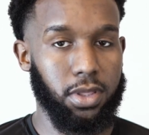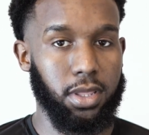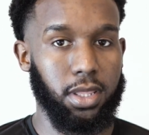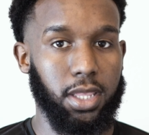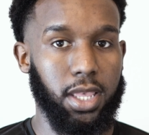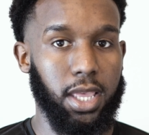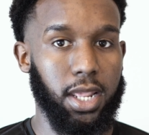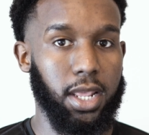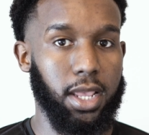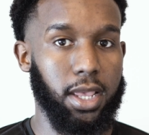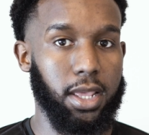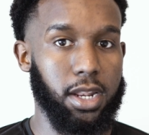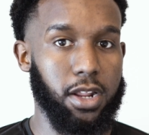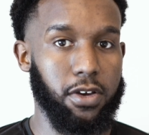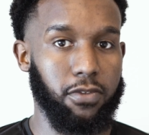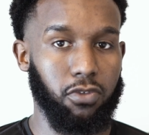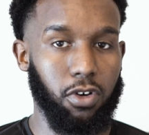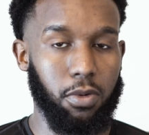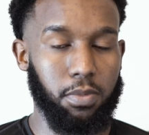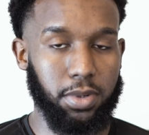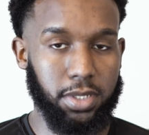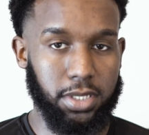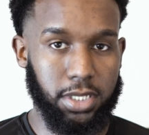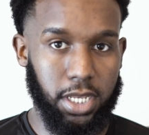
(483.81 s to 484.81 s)
getting enough
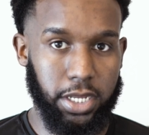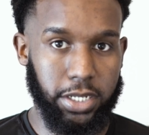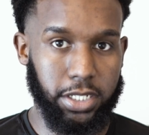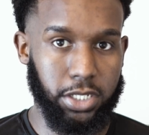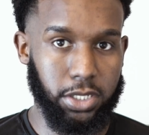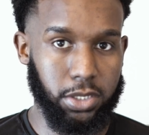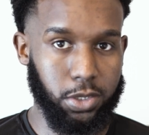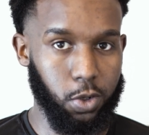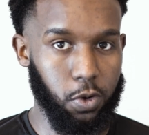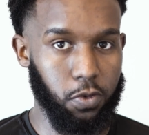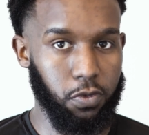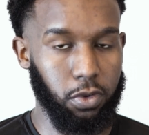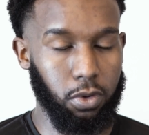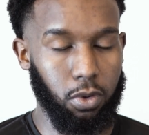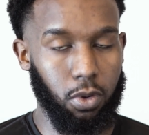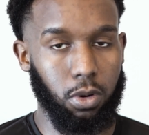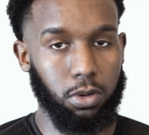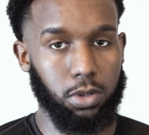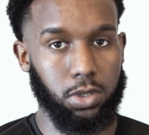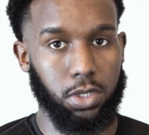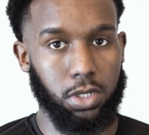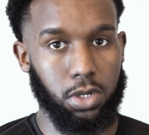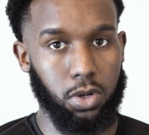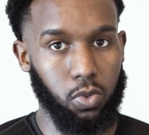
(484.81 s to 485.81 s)
repetitions over the
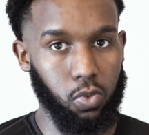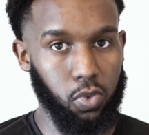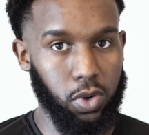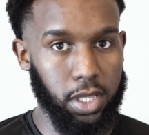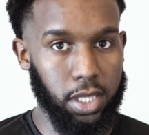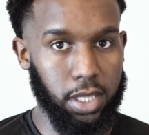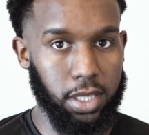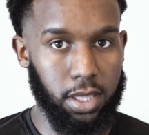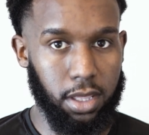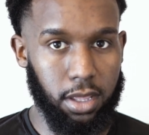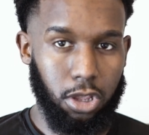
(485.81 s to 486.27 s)
course of the week,